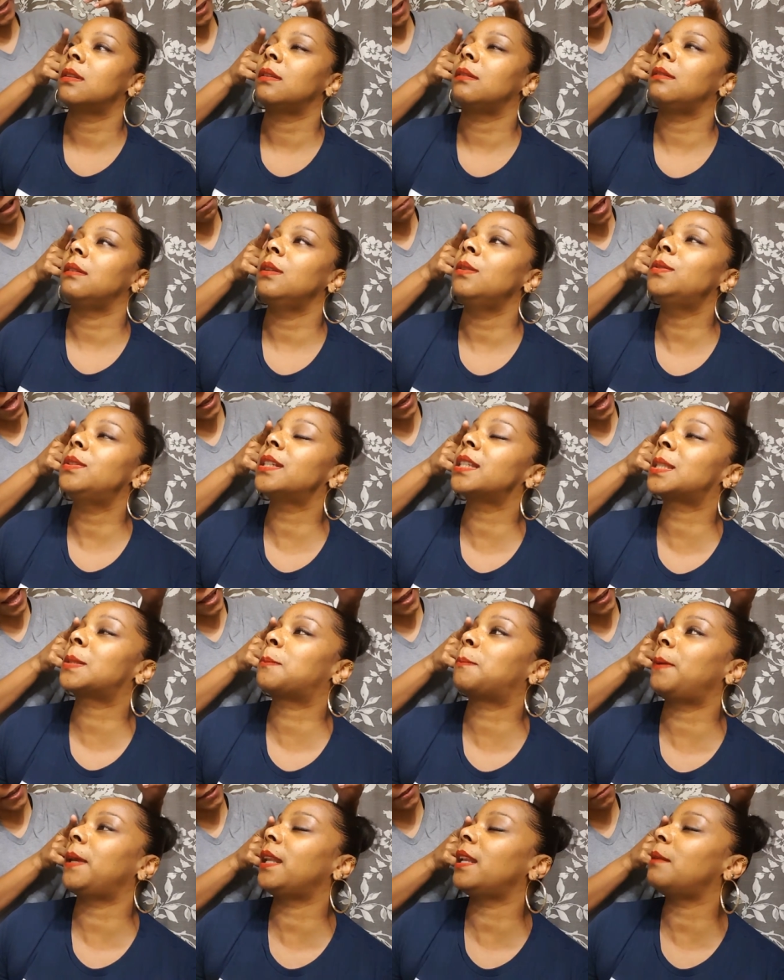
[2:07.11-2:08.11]
I'm not
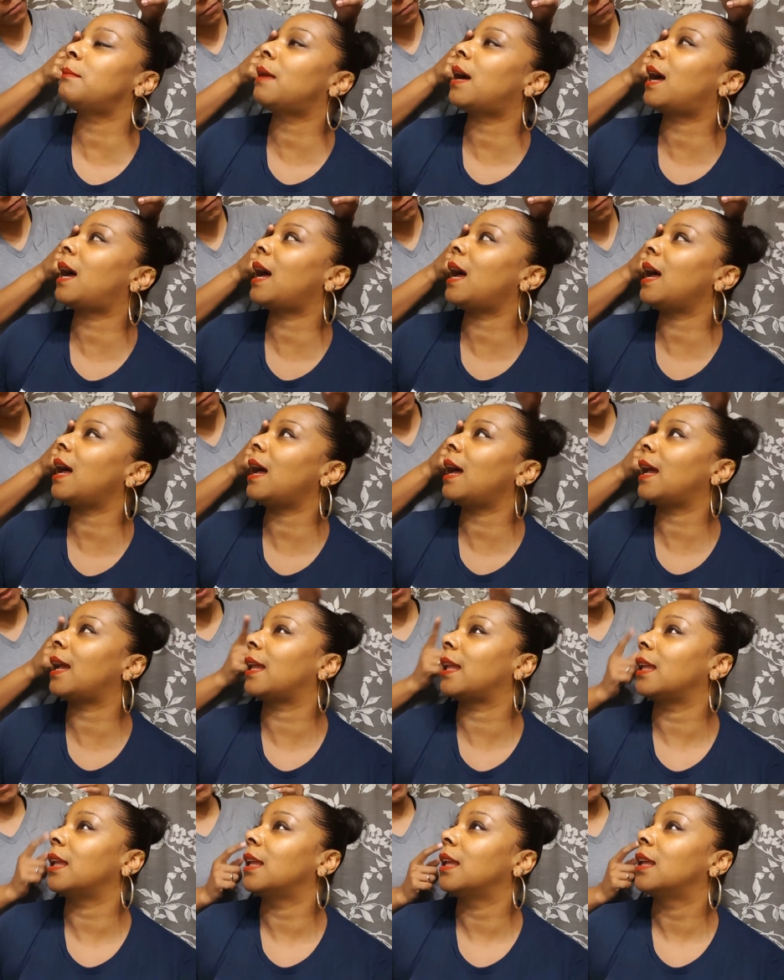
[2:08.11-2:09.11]
lying. You just spit in my eyes.